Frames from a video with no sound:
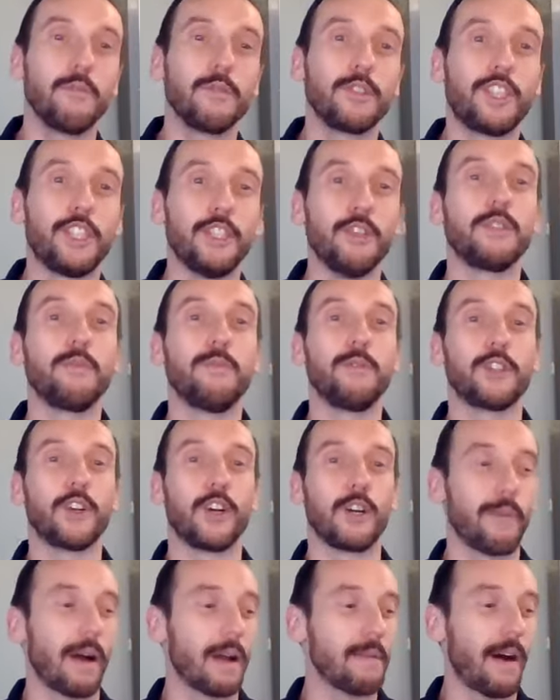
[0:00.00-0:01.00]
We're due to be
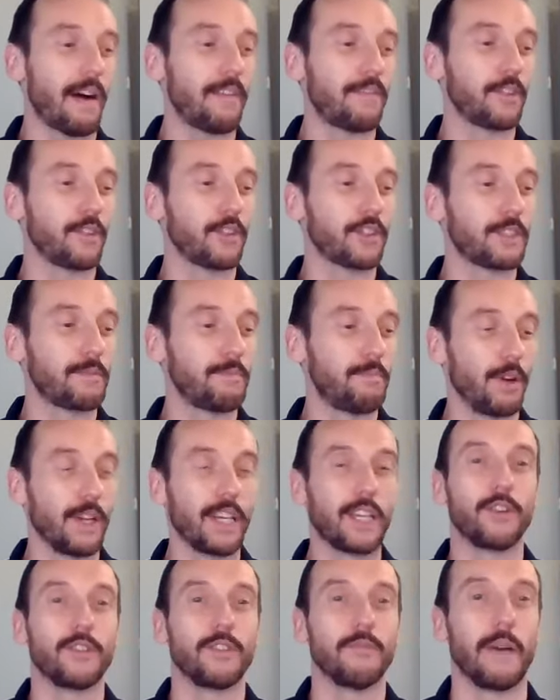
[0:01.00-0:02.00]
joined by Matt Fluss,
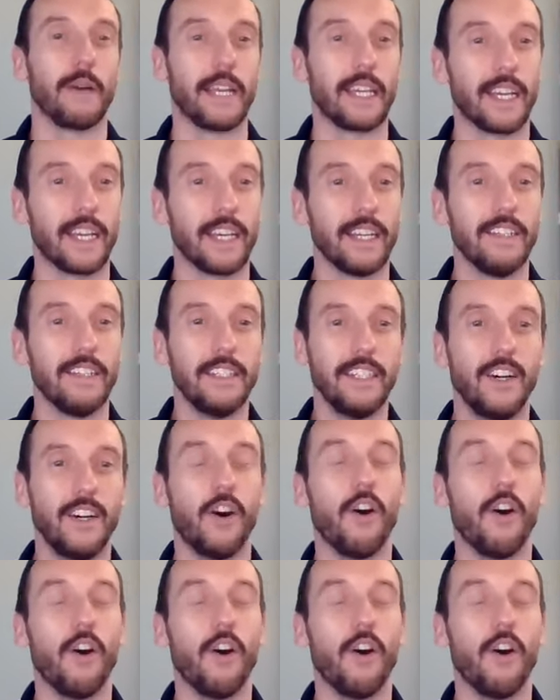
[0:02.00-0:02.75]
but he couldn't make it,